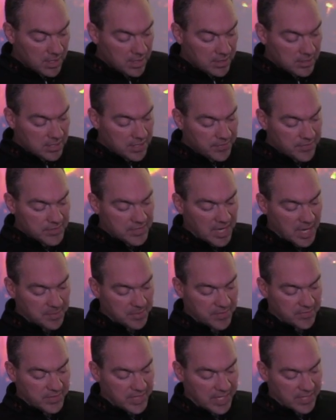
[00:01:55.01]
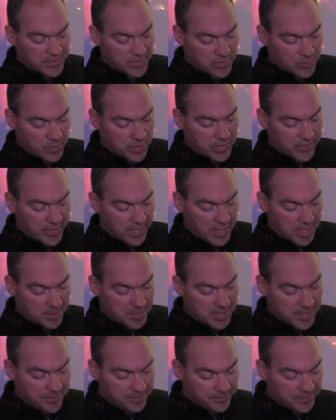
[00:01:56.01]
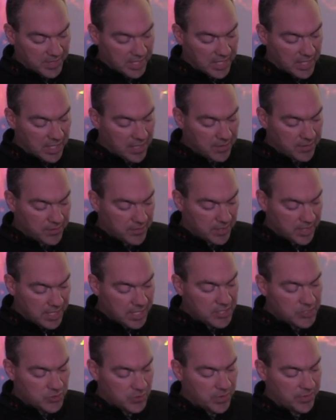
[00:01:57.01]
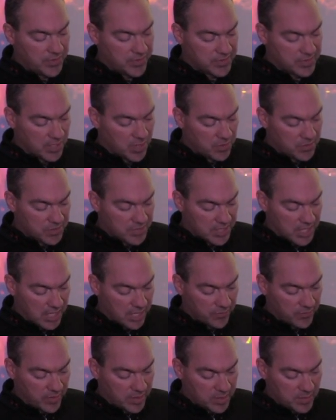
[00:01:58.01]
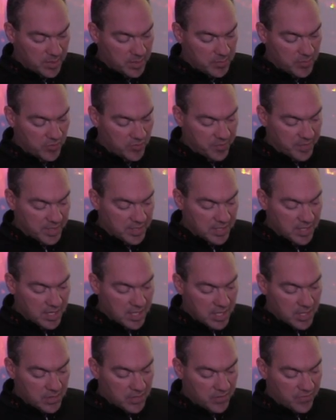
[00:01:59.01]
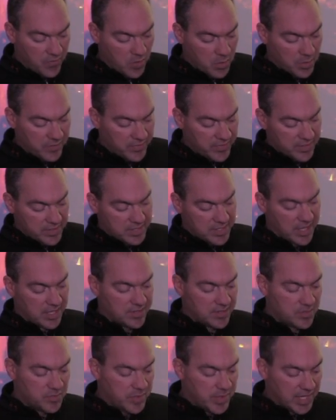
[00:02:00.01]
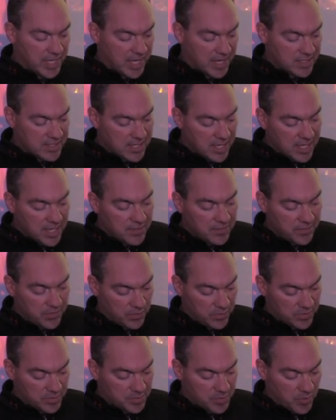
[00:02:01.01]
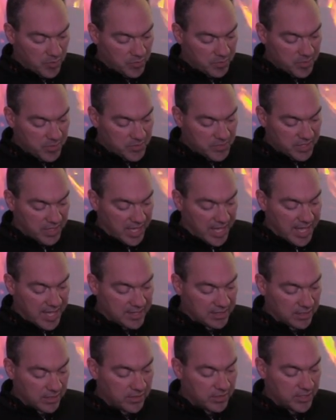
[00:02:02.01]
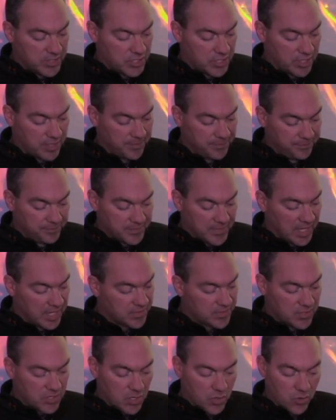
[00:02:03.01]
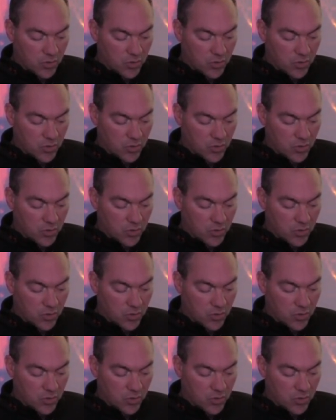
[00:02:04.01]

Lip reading: Different types of dances were developed, each with its own style of rhythm and movement. The form of these dances began to influence both music and literature. It's no